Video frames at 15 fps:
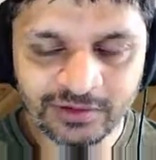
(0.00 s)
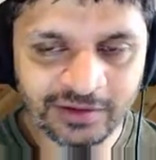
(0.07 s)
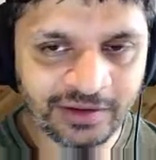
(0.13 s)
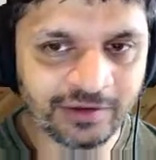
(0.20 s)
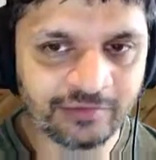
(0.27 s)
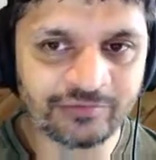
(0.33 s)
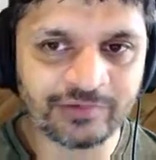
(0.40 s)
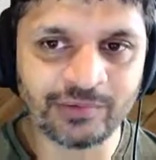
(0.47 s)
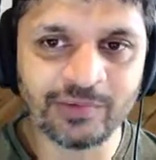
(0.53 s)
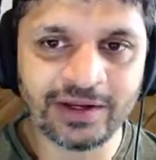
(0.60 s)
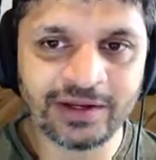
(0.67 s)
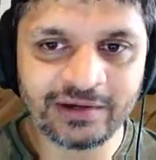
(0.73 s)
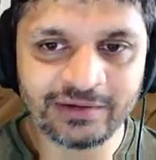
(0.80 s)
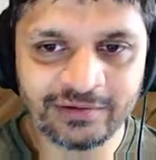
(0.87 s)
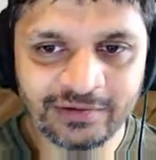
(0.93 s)

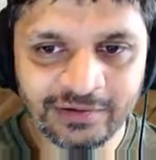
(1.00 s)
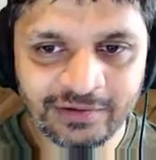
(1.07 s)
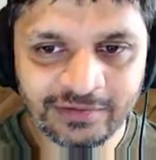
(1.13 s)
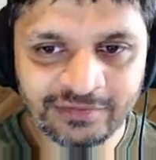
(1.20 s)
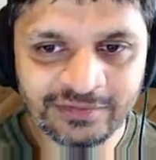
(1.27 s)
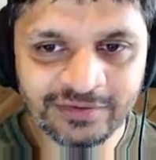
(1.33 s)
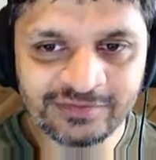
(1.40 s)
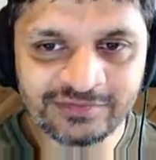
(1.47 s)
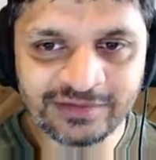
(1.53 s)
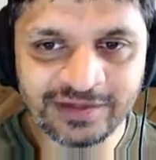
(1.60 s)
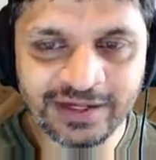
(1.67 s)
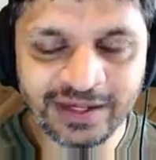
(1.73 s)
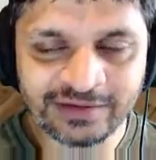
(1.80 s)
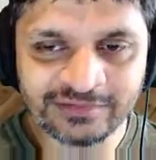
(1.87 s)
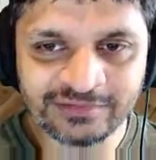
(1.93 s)
everywhere. This
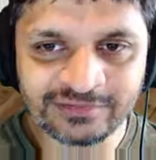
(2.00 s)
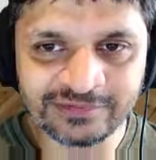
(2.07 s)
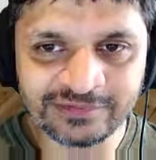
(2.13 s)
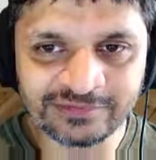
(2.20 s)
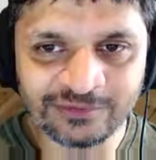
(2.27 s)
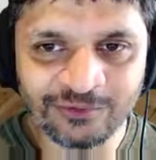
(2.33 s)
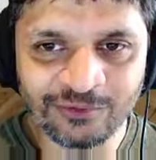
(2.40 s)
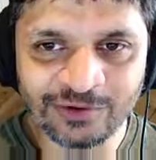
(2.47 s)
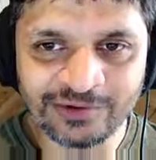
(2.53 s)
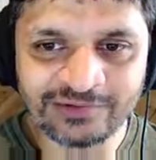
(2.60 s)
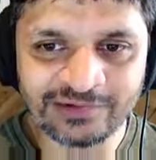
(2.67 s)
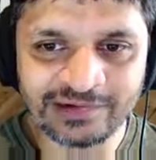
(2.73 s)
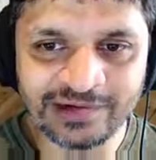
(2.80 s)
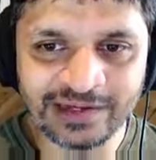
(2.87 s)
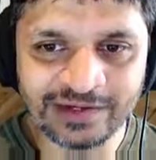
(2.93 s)
Z axis is not
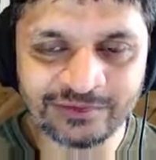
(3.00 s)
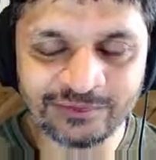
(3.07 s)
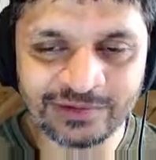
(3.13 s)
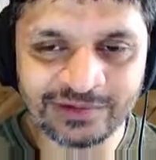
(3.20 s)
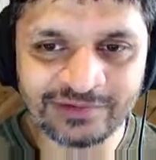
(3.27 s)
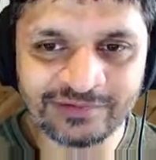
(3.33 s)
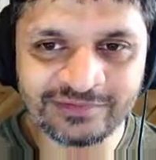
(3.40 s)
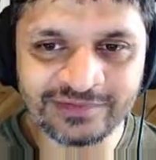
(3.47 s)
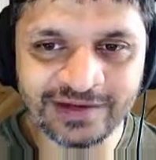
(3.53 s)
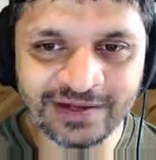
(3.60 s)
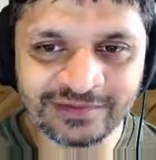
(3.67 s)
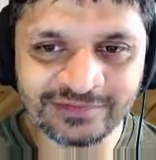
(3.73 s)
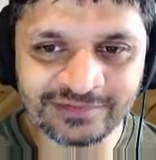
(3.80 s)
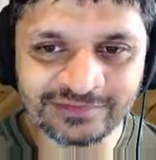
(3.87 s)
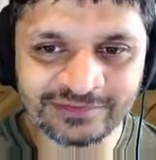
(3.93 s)
aligned with this Z
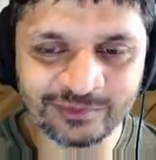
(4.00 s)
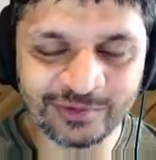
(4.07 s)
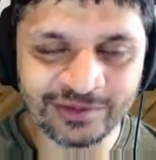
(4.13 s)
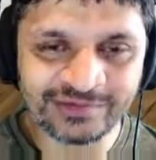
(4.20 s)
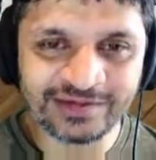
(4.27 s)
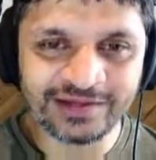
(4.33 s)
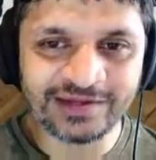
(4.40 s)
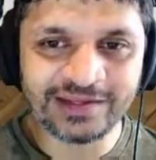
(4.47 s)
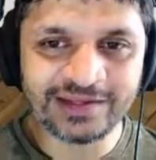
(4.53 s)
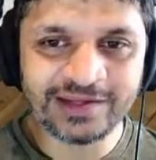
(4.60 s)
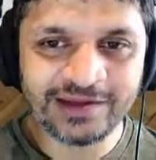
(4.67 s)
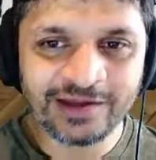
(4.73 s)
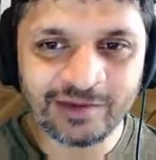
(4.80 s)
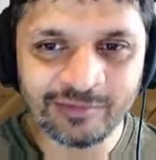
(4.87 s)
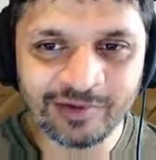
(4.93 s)
axis, so basically
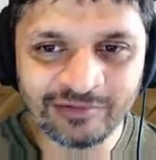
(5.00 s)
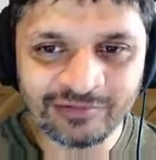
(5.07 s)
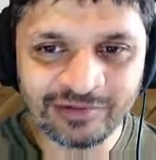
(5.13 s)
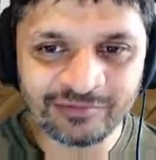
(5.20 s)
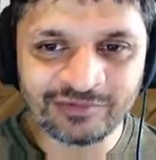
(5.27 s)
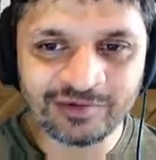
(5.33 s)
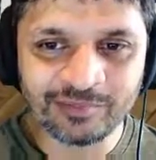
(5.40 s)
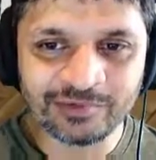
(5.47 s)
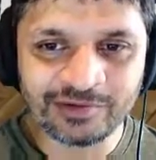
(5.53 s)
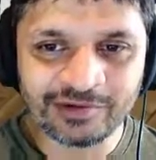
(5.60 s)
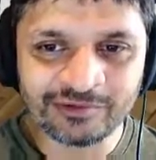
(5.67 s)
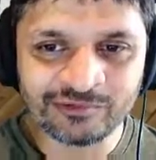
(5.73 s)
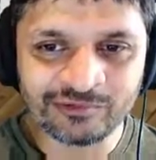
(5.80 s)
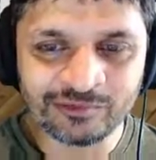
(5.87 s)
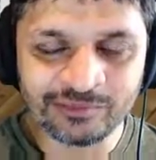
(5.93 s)
I'm going to have some
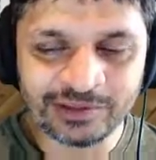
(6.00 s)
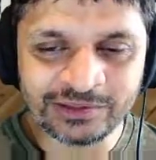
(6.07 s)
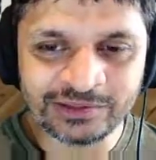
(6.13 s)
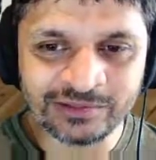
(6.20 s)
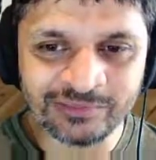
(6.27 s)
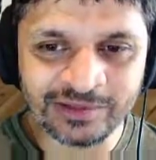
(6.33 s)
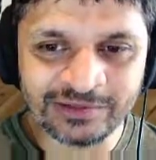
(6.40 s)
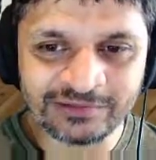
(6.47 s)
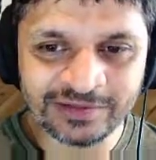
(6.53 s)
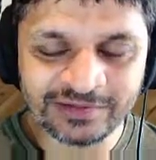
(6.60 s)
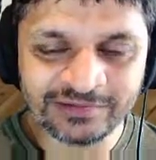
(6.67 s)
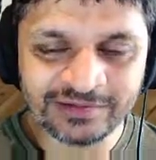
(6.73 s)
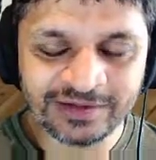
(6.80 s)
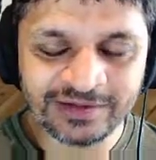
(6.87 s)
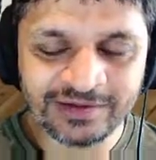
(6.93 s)
transformation matrix